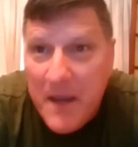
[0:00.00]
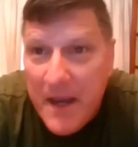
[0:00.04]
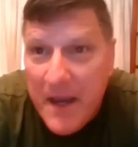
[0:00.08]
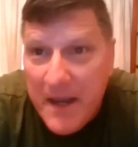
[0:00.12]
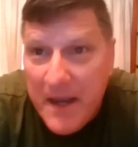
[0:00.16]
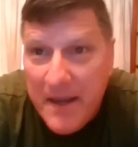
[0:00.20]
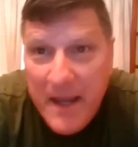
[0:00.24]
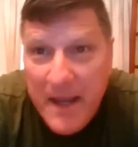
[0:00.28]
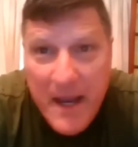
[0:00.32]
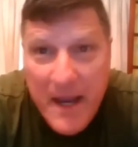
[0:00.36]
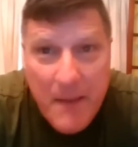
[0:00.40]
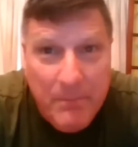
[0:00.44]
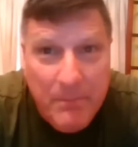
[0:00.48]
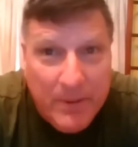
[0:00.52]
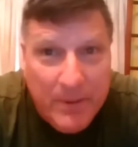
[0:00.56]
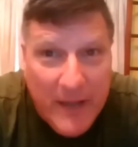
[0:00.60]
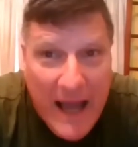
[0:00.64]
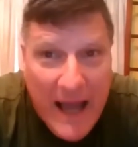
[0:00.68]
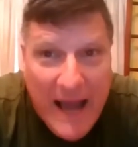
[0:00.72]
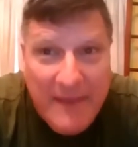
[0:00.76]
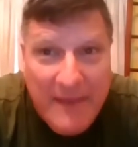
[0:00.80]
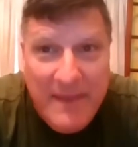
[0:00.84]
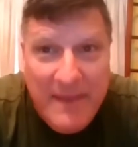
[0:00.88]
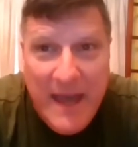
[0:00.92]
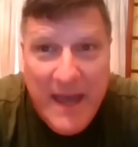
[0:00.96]
And they
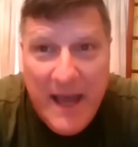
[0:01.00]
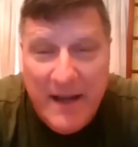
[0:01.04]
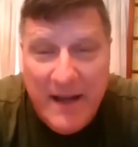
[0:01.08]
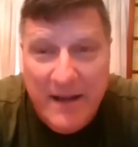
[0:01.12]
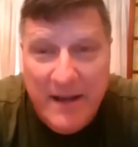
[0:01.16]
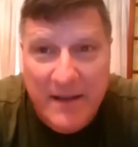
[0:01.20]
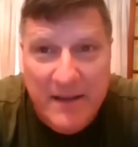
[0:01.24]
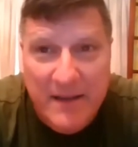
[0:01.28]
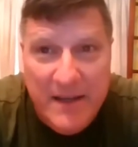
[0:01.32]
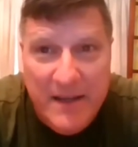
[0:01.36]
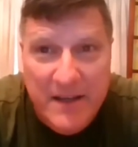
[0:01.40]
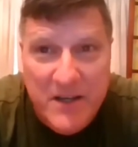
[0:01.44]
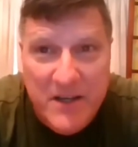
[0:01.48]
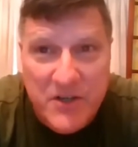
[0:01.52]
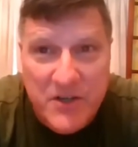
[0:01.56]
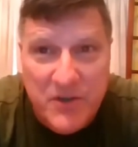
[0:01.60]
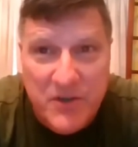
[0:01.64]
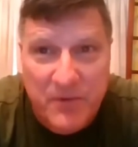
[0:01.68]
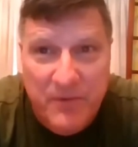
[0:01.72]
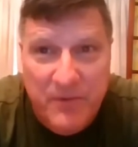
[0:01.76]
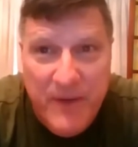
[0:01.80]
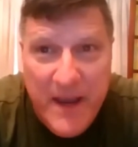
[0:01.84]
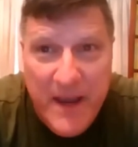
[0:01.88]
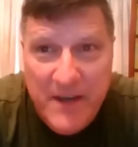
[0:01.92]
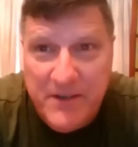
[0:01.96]
applied that in the initial
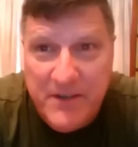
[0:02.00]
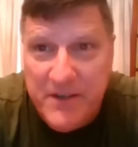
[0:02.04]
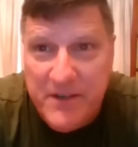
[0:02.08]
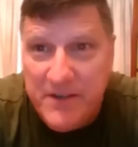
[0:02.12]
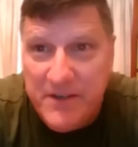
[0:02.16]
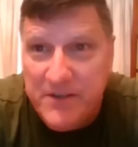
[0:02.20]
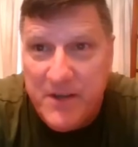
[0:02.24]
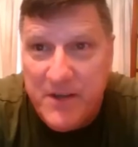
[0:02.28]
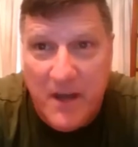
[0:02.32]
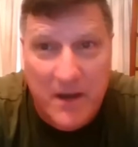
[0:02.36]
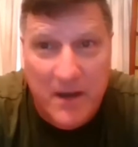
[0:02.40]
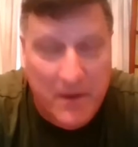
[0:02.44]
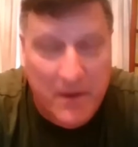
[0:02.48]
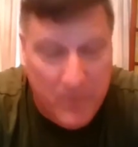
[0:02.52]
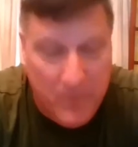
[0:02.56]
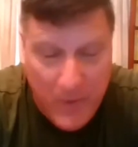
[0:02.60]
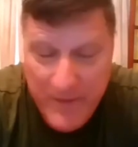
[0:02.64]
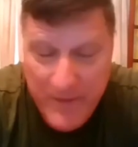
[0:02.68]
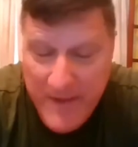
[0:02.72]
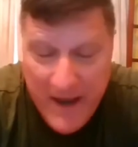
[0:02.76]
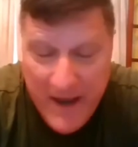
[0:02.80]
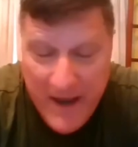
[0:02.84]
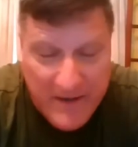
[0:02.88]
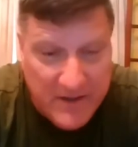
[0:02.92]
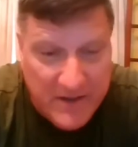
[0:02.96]
phases.
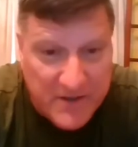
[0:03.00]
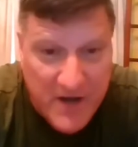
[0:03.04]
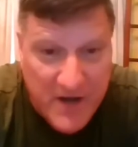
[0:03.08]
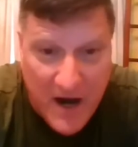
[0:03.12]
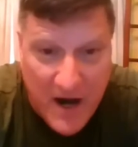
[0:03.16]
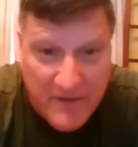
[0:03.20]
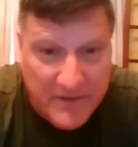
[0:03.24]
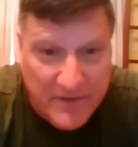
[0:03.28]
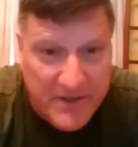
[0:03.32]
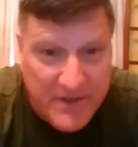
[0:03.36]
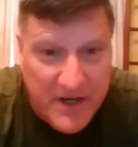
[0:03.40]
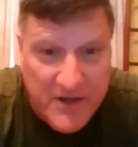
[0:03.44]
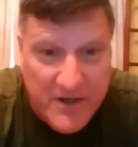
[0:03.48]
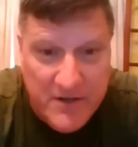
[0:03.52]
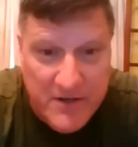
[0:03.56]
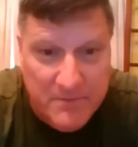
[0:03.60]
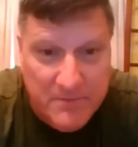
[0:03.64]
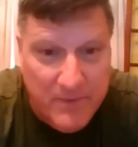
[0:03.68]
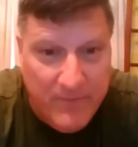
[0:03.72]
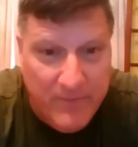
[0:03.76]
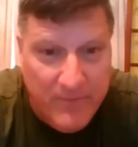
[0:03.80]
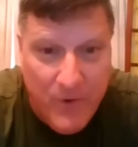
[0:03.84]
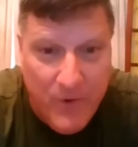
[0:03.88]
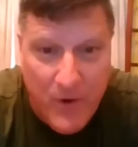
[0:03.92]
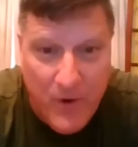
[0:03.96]
We've had this conversation
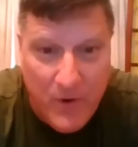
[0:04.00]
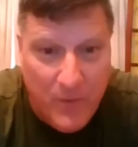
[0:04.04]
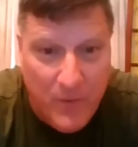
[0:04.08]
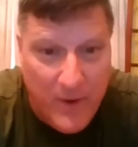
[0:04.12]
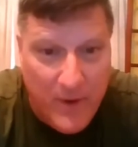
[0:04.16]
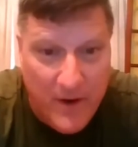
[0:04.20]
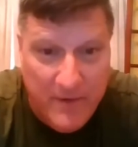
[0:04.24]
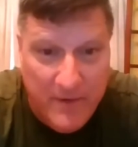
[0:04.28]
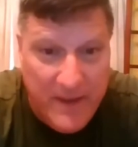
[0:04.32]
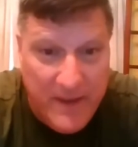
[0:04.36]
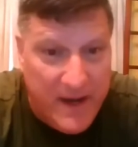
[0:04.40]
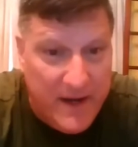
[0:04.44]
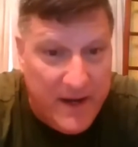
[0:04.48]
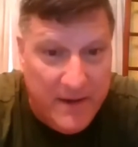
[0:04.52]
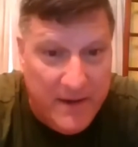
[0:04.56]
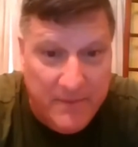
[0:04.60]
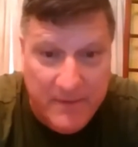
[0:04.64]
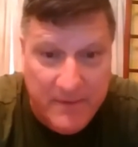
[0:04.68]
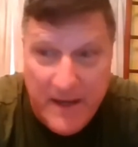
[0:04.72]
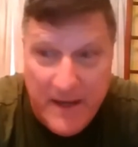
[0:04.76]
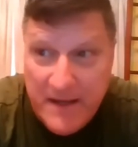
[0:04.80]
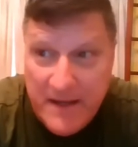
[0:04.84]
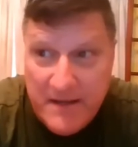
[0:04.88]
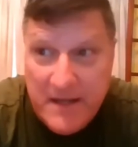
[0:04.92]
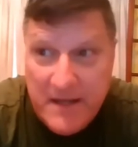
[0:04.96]
before where they
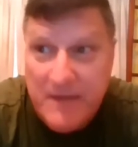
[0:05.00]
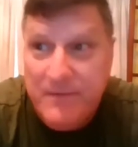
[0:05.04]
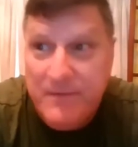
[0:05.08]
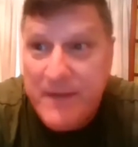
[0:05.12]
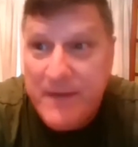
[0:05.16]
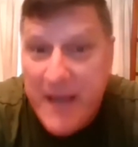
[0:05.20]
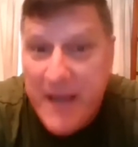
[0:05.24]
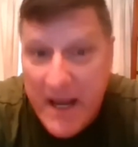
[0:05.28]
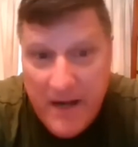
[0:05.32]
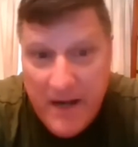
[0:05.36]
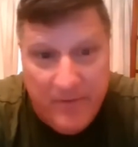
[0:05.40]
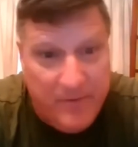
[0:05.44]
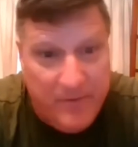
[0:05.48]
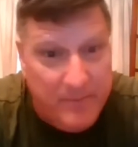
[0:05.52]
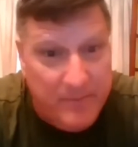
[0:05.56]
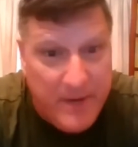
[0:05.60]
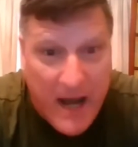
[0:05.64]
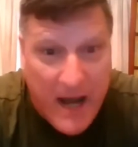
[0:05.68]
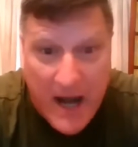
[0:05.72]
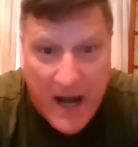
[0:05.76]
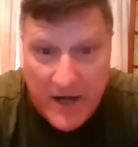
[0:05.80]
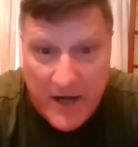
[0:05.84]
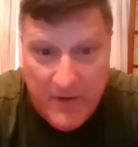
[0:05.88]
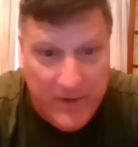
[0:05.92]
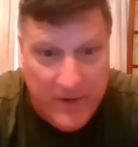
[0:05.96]
deviated from
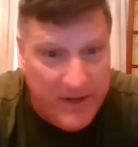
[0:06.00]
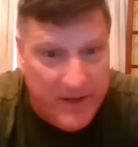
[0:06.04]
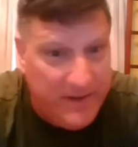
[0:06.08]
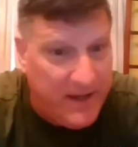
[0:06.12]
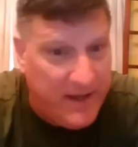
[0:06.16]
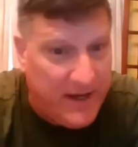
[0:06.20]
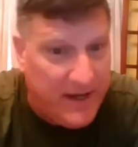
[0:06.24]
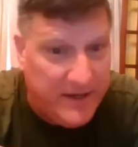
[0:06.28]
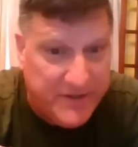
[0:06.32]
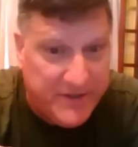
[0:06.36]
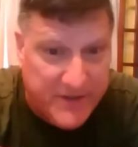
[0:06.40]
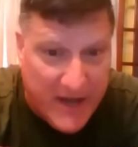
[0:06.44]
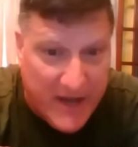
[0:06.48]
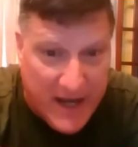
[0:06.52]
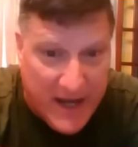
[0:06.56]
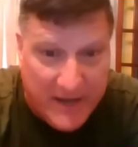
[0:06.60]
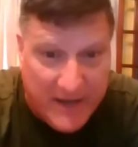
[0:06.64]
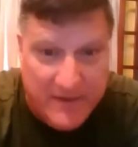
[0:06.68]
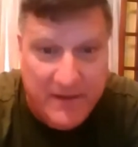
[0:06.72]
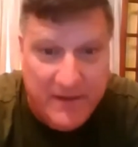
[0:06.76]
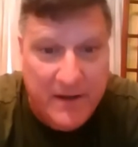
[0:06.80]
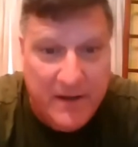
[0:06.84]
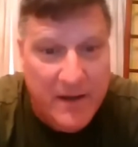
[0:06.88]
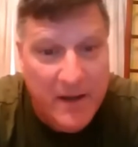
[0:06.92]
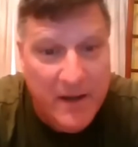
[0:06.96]
doctrine. They
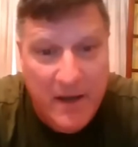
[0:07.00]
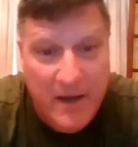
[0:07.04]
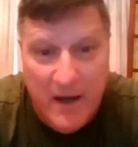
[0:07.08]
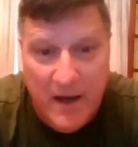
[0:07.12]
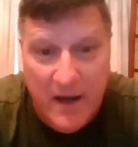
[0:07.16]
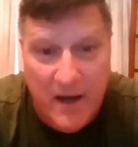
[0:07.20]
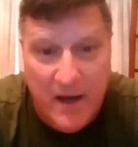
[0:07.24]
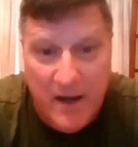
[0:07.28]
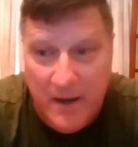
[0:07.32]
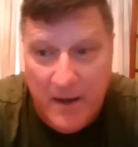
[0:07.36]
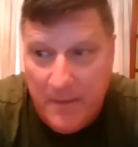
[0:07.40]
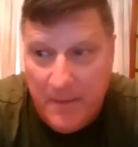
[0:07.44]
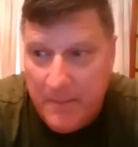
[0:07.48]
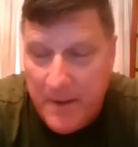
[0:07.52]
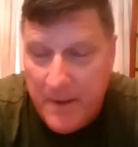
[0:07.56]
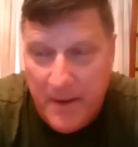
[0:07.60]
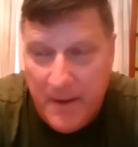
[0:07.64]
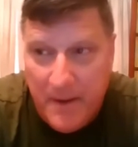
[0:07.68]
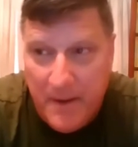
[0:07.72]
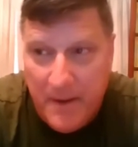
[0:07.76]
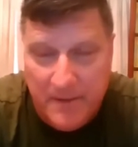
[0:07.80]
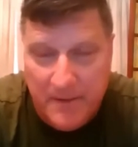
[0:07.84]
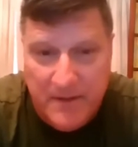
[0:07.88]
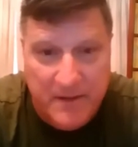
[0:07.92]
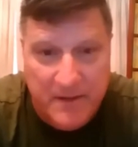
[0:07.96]
sought
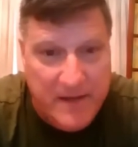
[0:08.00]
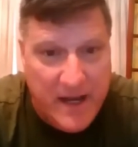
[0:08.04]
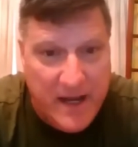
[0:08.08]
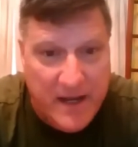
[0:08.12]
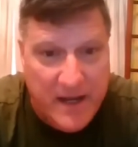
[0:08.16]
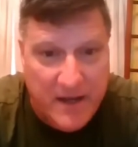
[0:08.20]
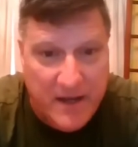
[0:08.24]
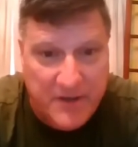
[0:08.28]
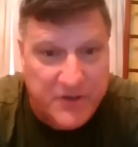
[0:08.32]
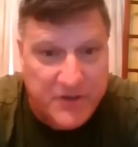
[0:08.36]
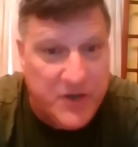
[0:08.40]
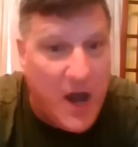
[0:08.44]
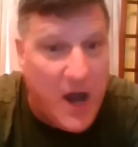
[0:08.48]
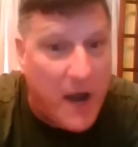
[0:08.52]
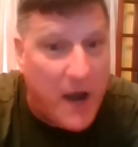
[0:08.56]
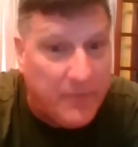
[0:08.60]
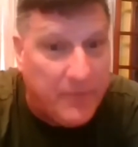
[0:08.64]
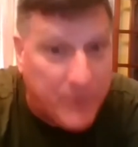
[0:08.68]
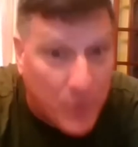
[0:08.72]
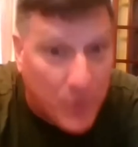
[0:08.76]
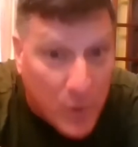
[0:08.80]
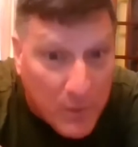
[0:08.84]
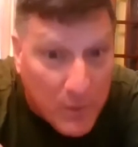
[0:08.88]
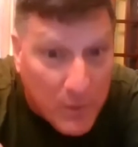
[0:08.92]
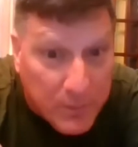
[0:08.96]
take a
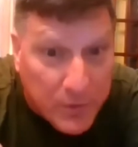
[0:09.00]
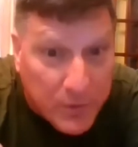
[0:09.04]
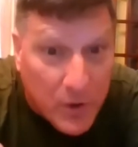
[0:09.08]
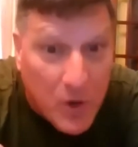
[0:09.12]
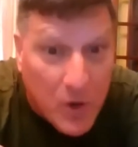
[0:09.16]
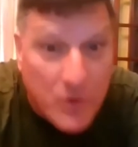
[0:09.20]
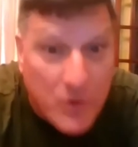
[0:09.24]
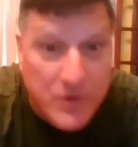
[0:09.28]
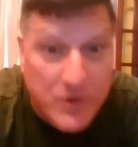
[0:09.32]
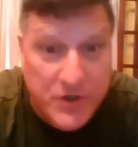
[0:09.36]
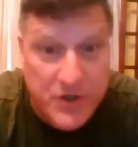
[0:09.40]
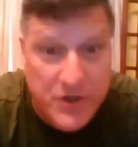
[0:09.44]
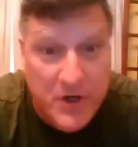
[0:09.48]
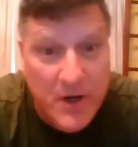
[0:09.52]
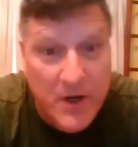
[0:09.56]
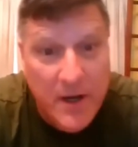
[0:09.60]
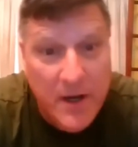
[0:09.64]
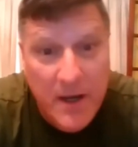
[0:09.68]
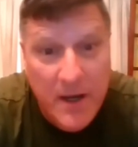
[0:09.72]
softer approach.